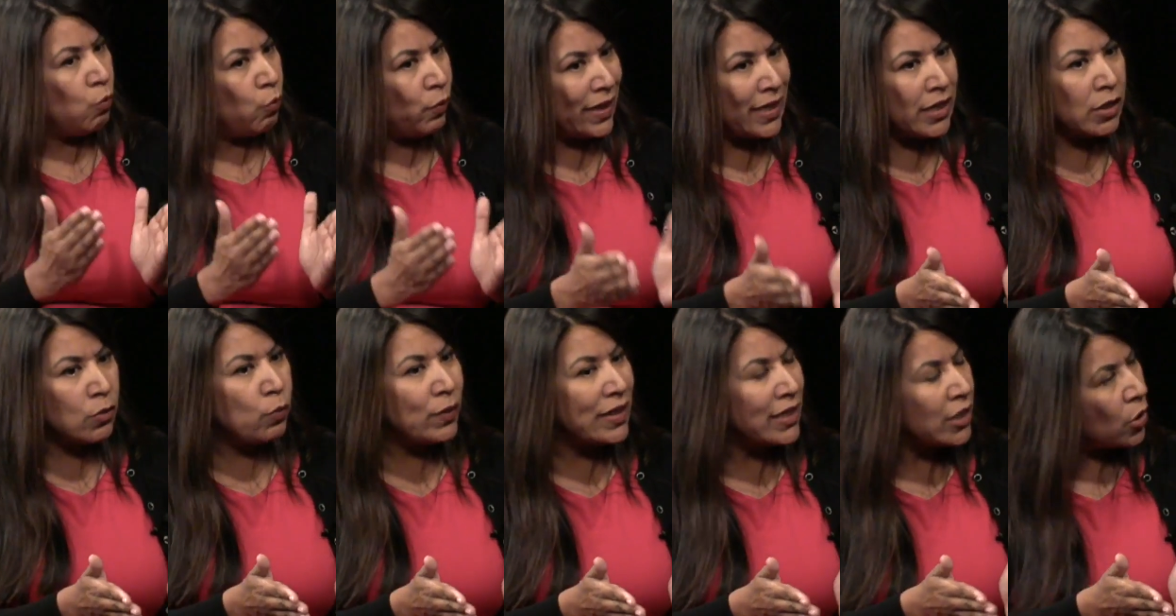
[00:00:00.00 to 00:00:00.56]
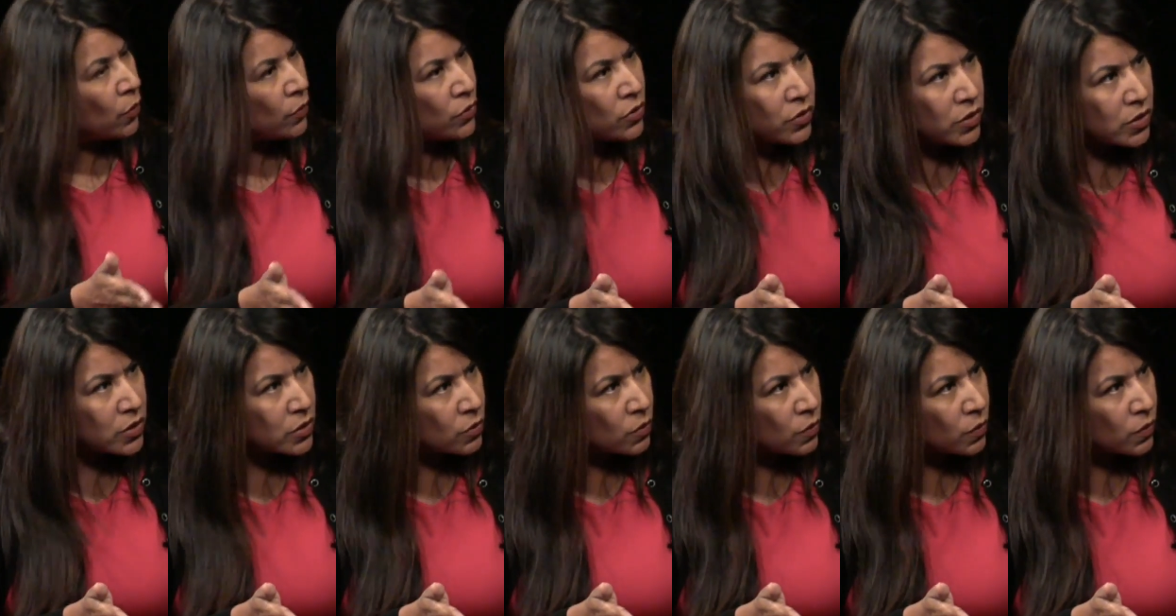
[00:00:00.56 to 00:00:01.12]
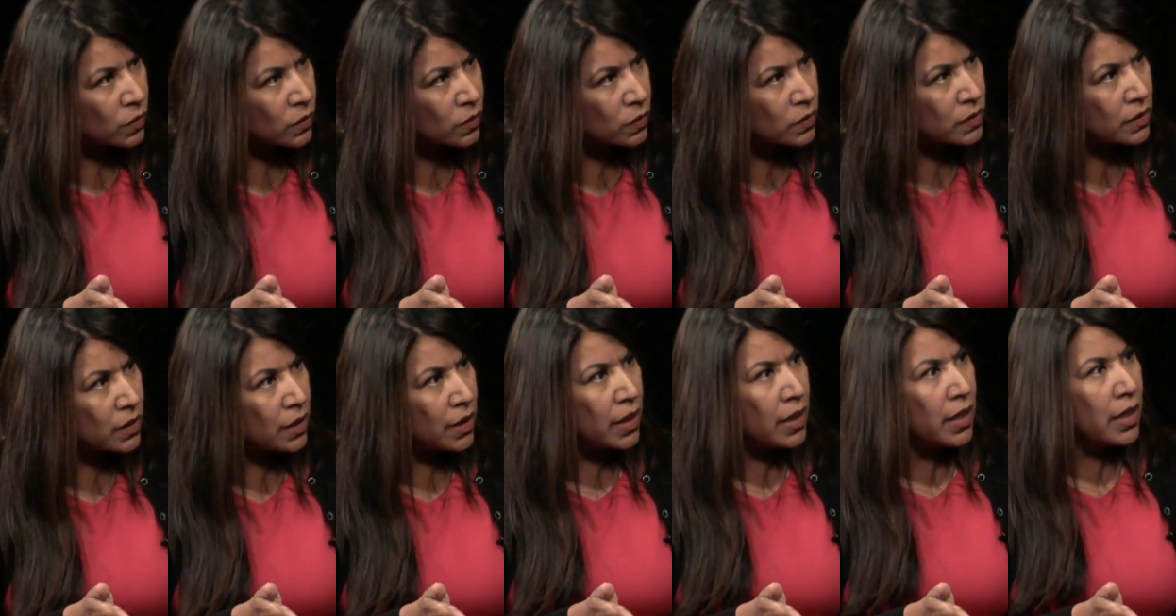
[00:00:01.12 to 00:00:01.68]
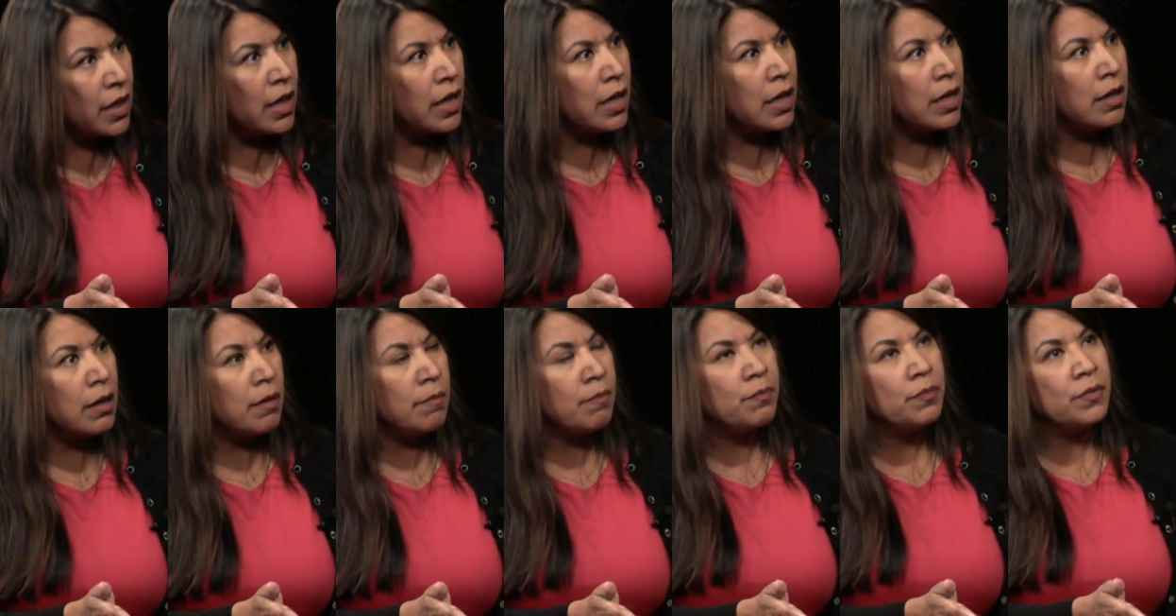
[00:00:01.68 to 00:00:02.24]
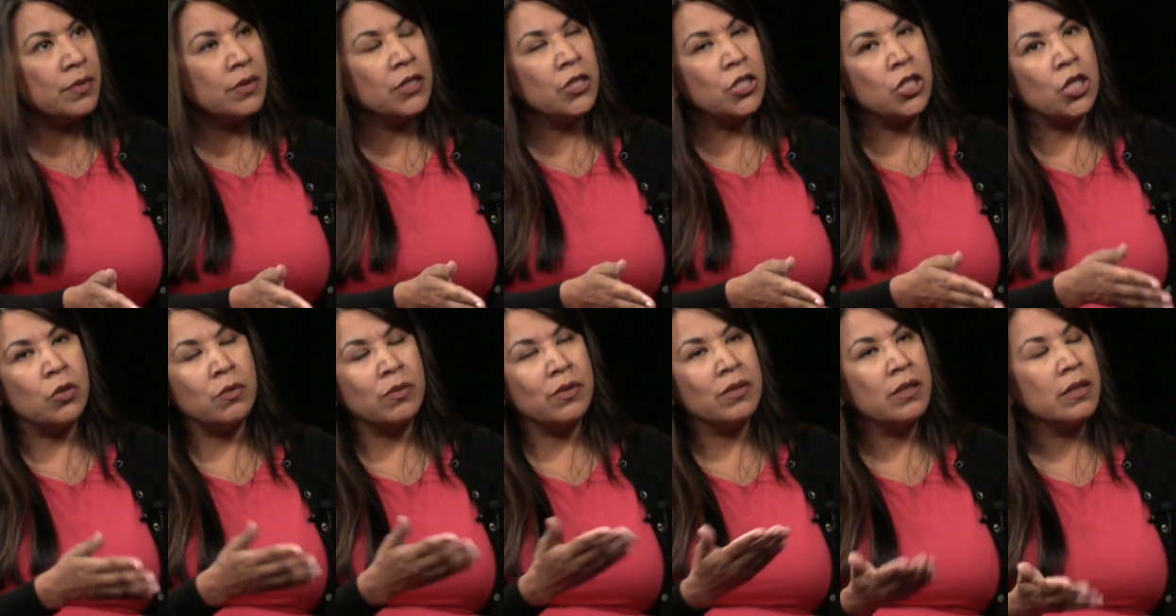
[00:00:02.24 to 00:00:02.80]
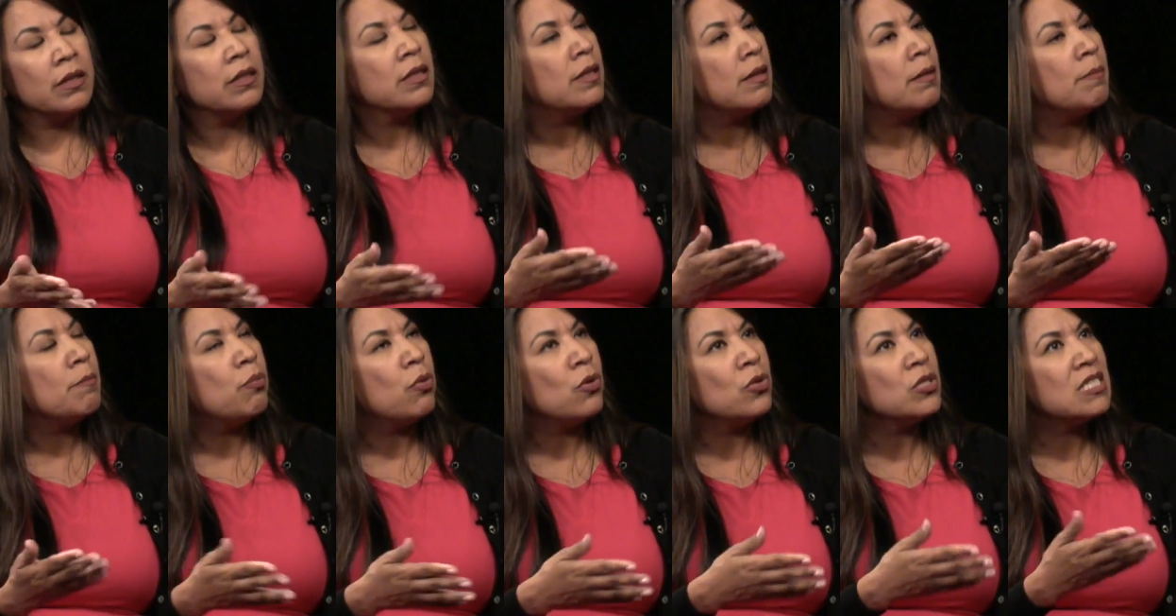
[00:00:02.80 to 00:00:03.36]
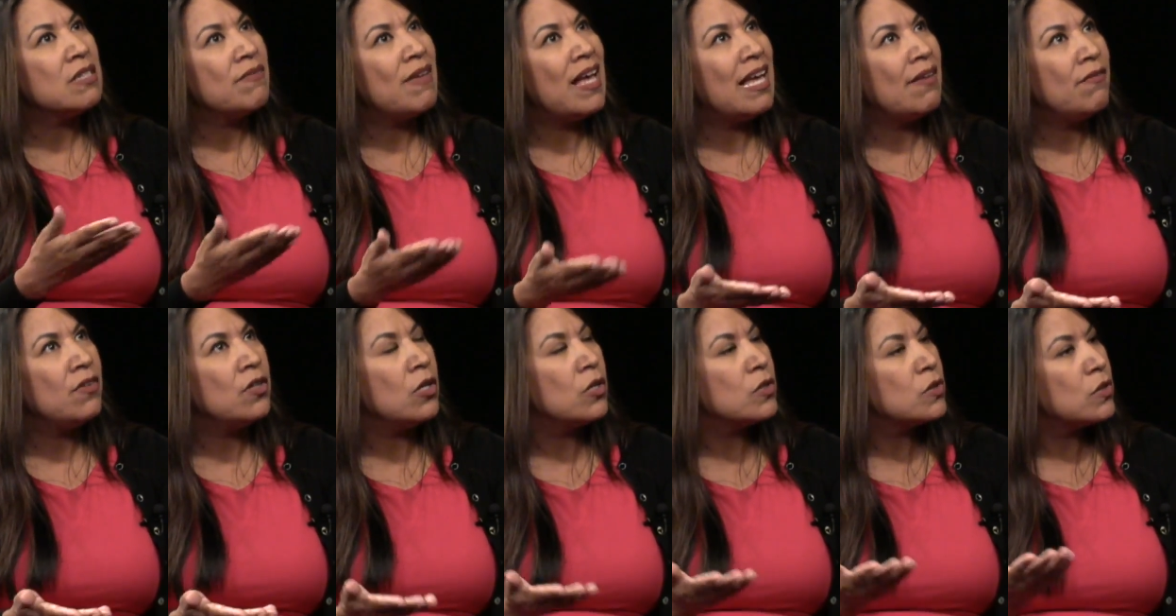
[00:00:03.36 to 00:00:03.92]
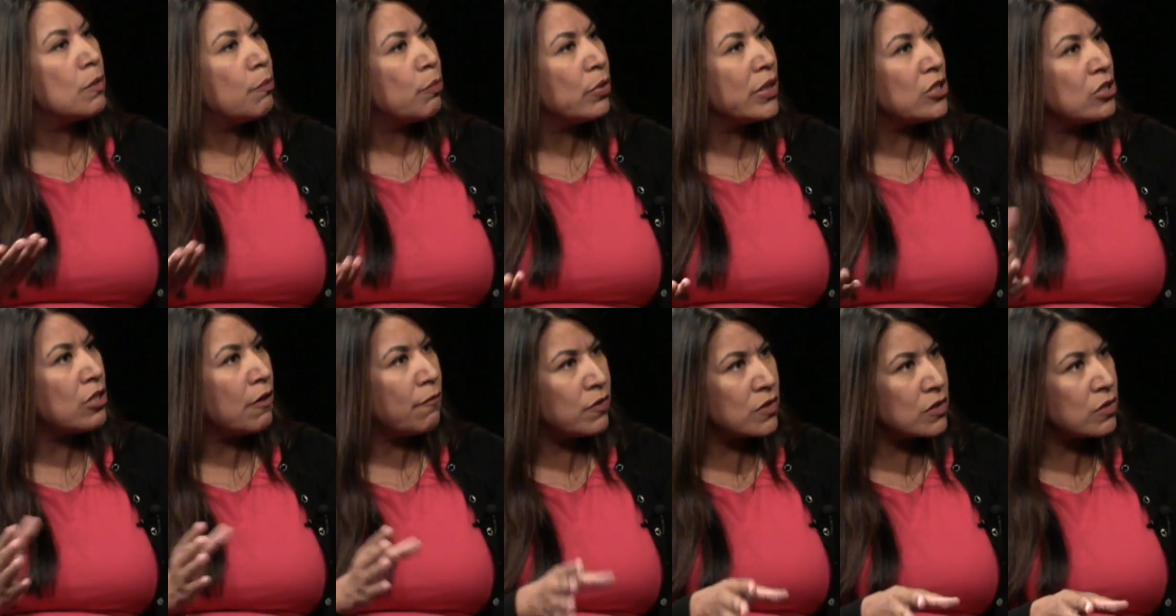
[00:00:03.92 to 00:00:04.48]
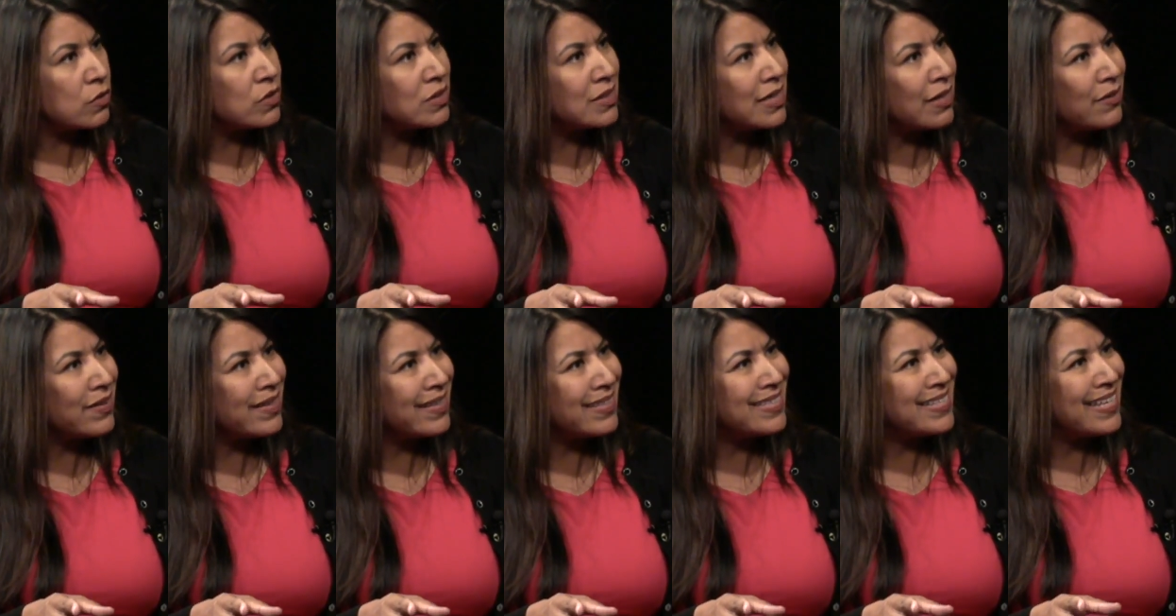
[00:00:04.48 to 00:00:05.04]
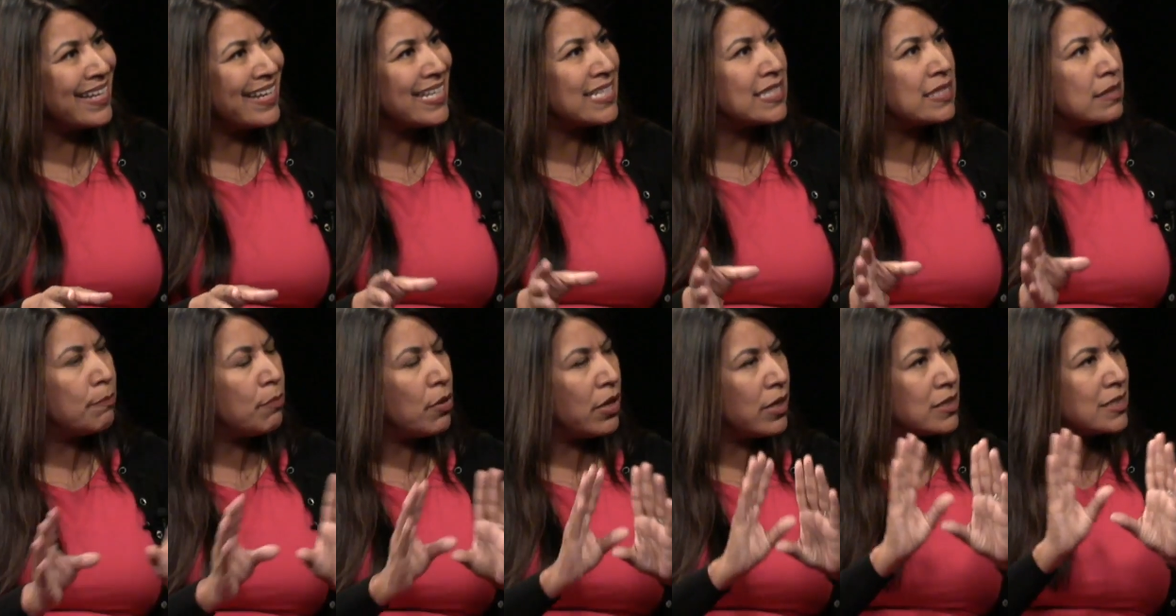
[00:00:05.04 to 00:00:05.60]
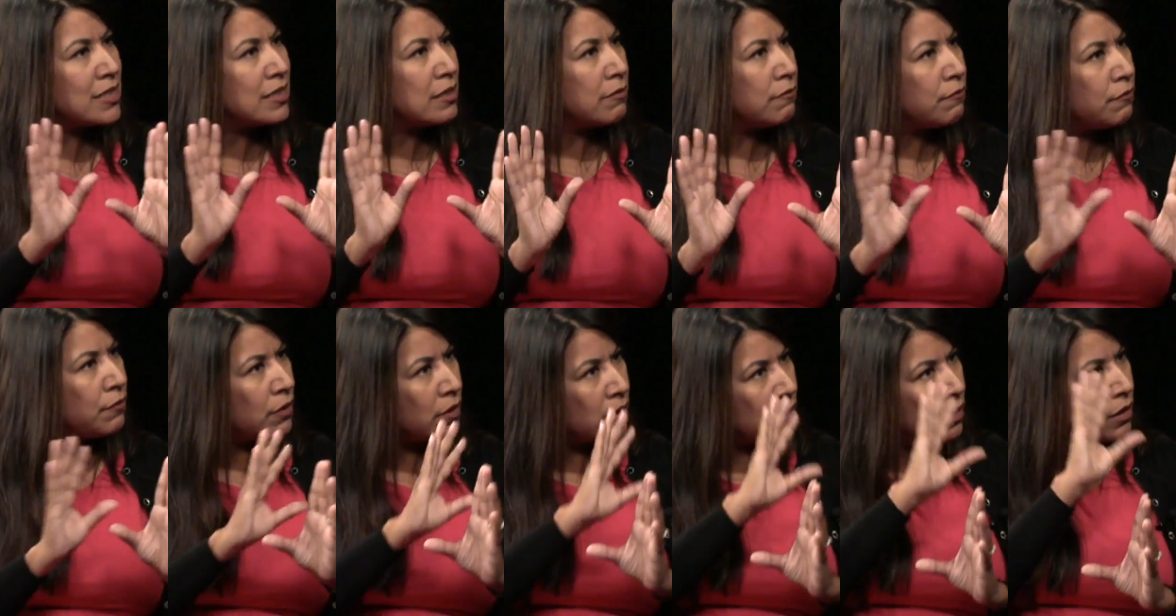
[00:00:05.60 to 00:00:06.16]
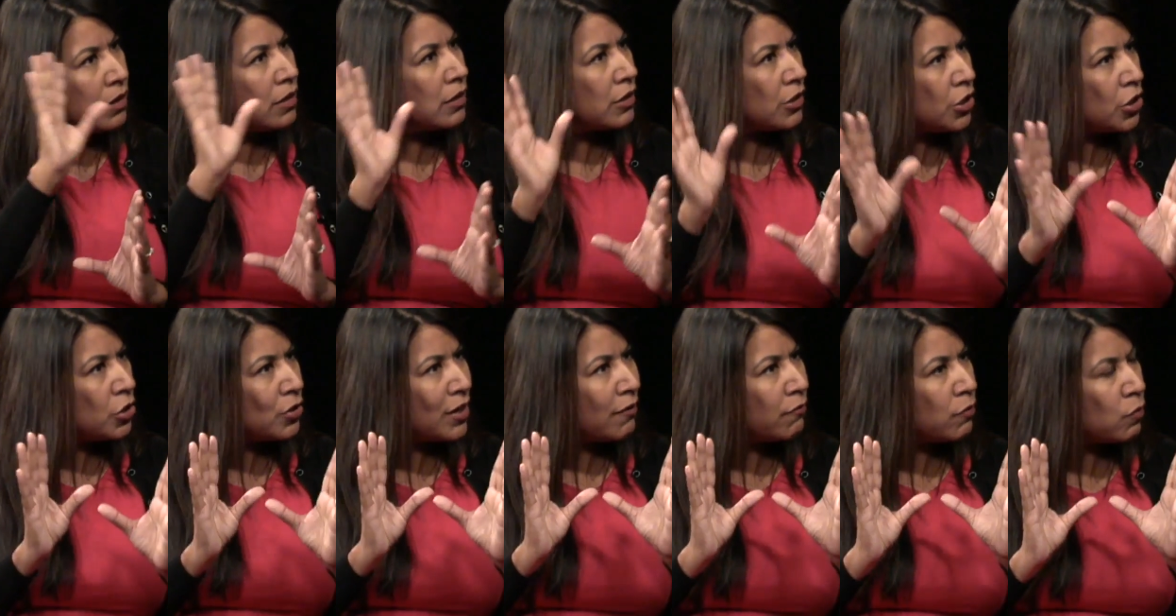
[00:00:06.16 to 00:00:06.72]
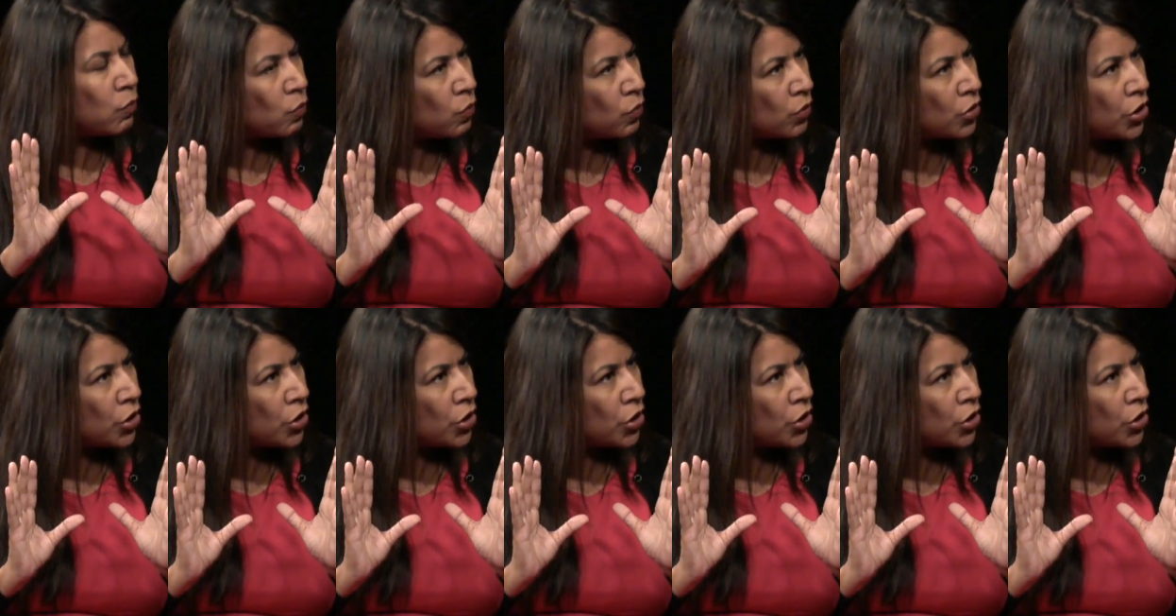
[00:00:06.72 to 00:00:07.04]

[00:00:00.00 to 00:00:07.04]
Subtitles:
we go into the schools. You know, the importance of having also the police officers there is it's the positive. You have a